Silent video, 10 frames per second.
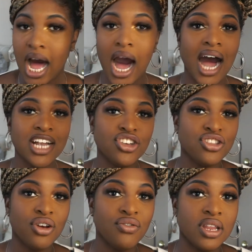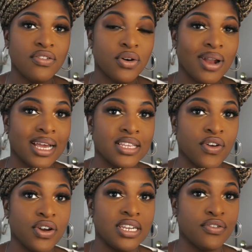I just don't really feel like it's
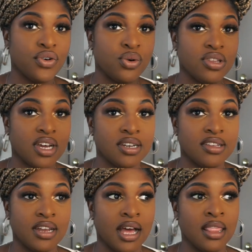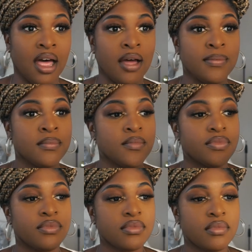very difficult to understand that
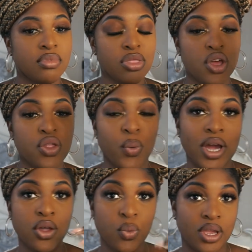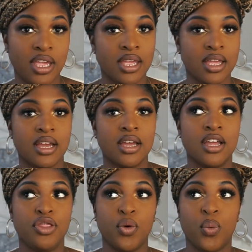the way that we
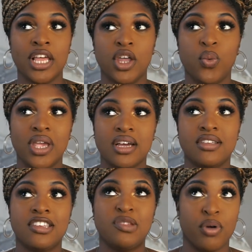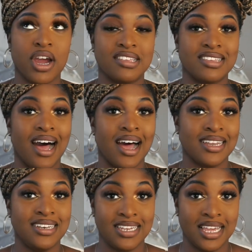express
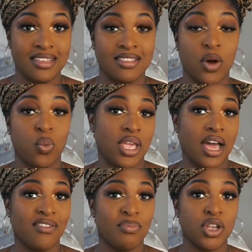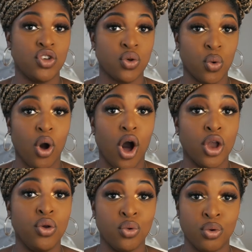ideas that we have been taught
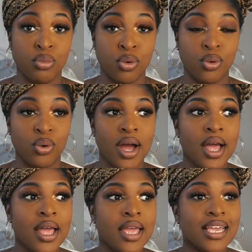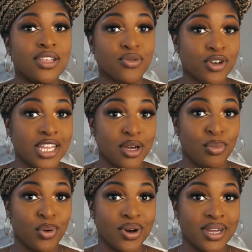are normal is really
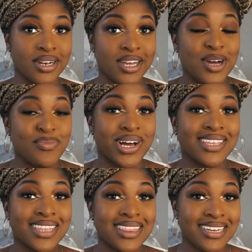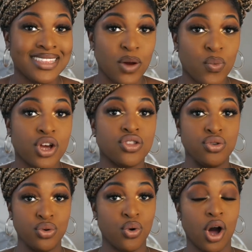important, because the things that we are
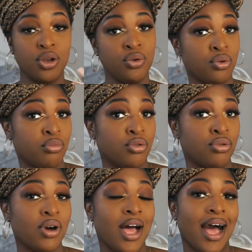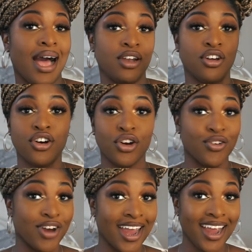taught are normal and
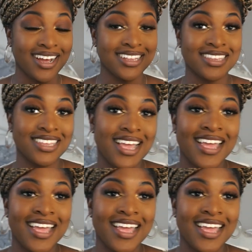correct,